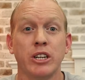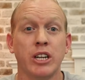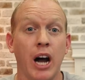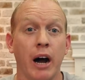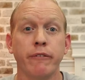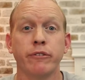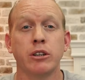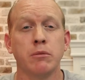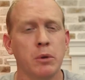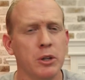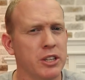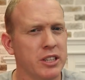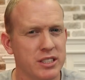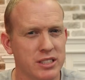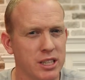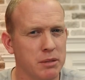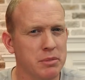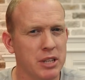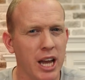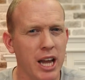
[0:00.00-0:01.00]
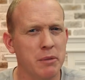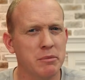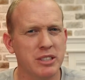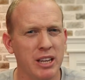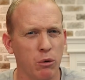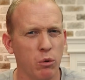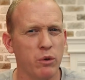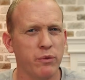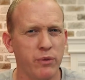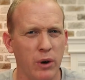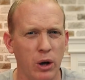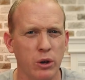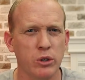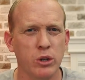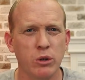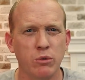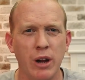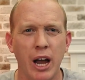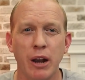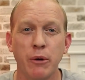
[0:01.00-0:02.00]
uncomfortableness sometimes that will follow
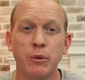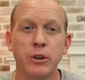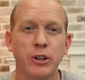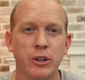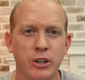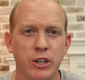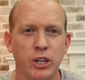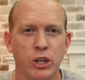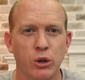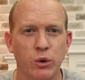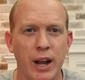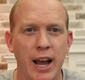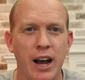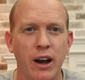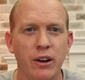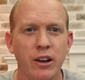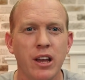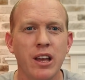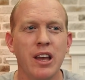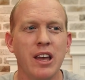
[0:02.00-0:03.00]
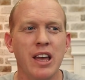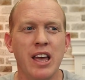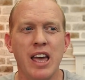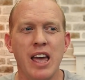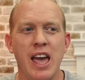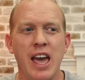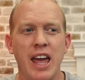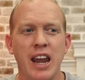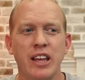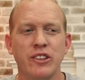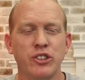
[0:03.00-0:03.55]
you around when you're in a crowd. And